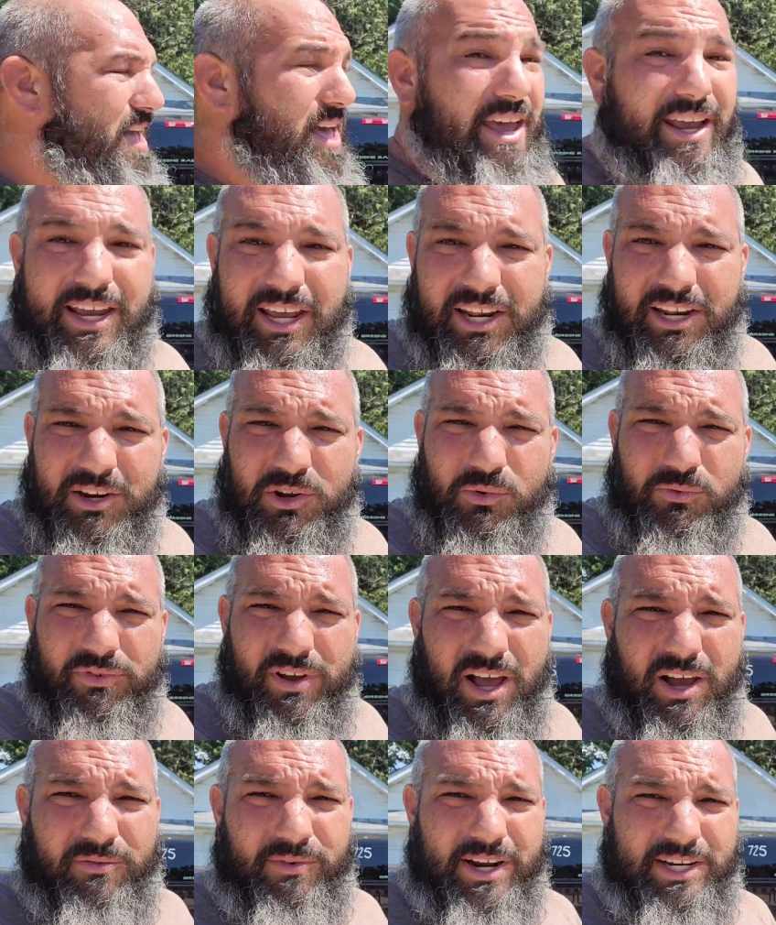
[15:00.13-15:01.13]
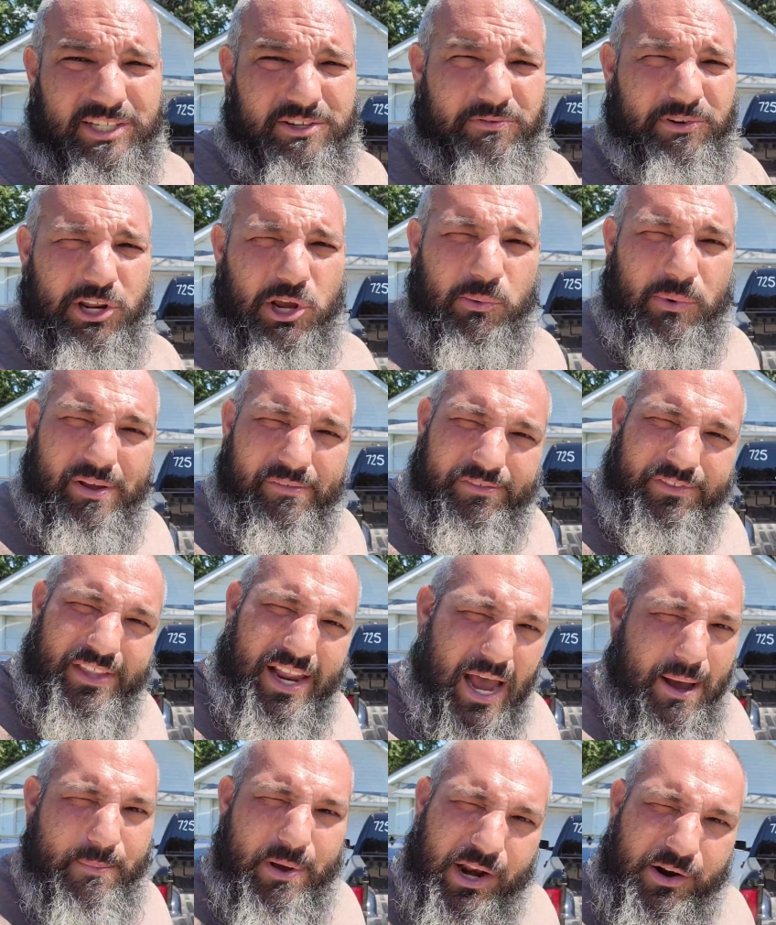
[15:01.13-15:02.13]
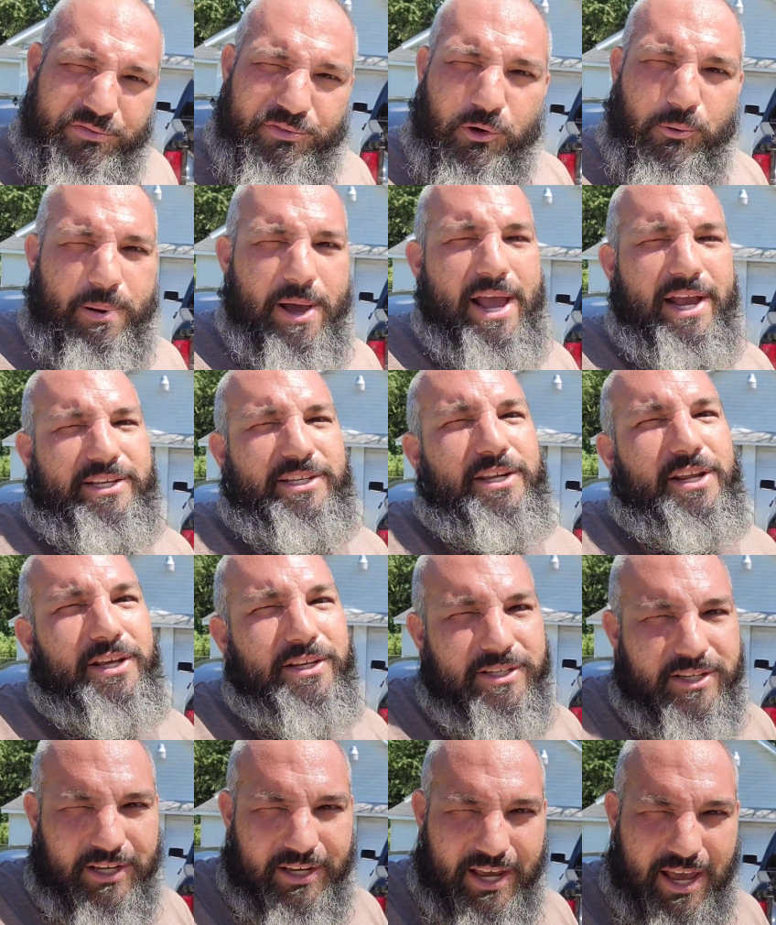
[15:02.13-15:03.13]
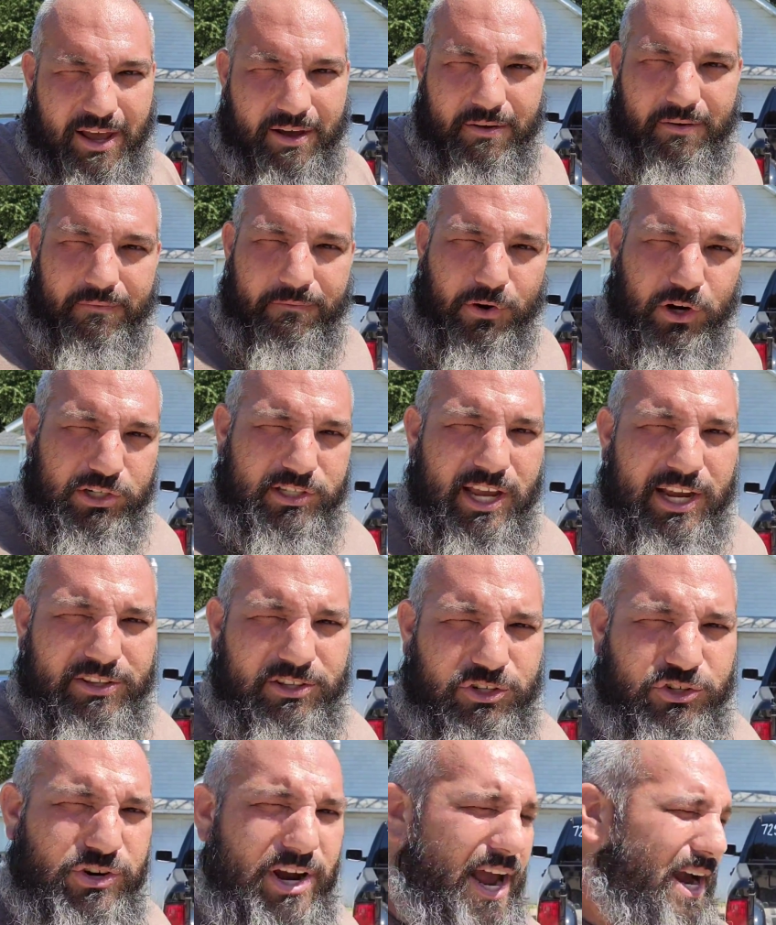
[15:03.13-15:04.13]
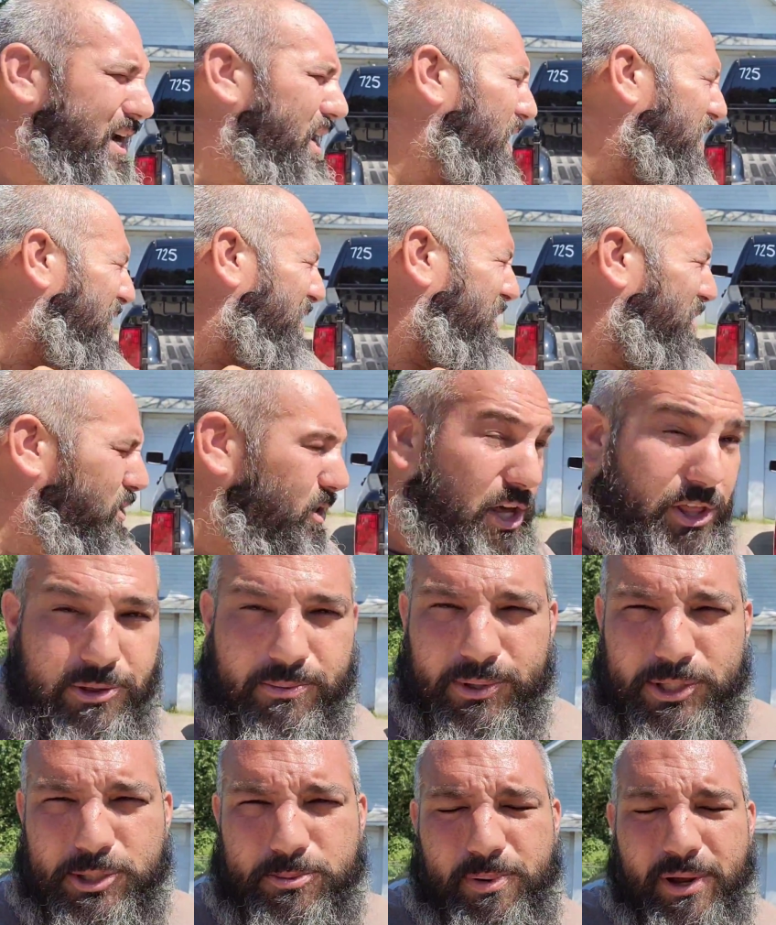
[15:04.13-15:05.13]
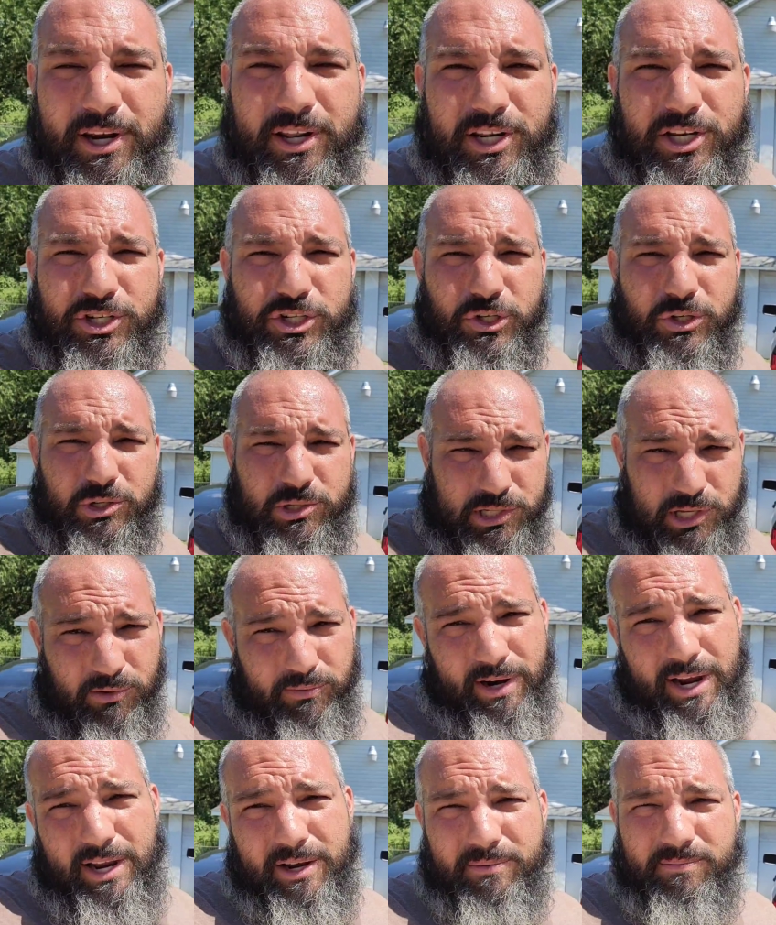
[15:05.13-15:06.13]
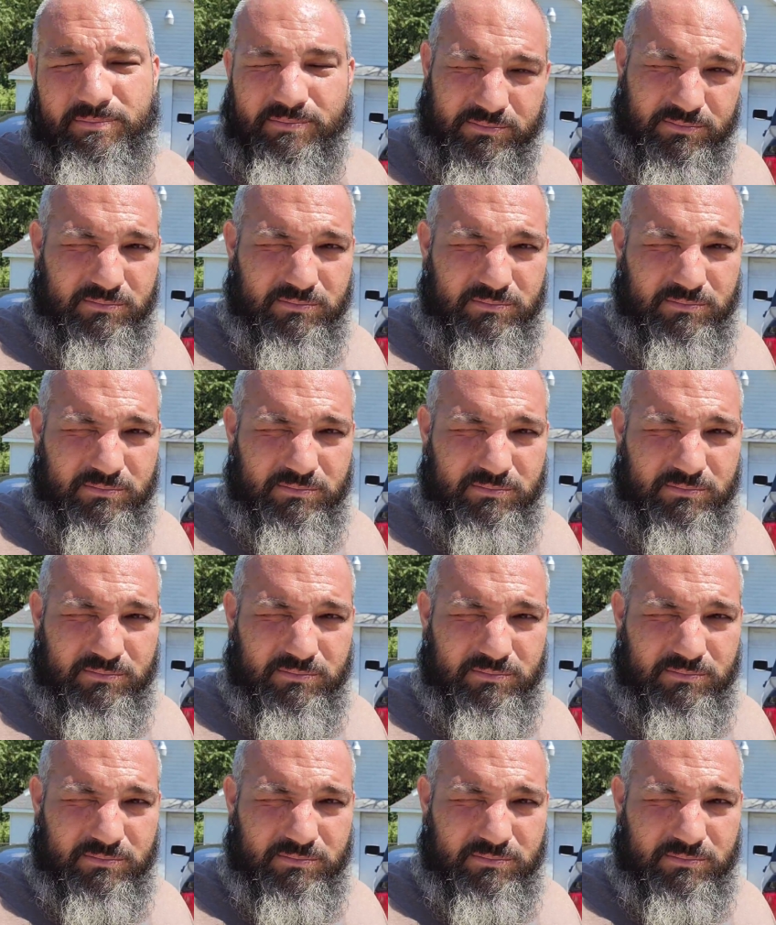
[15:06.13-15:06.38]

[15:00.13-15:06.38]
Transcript: and get a new racing video. We have not made a full pass on this thing yet. First day at the track, nothing but spinning issues. Still ran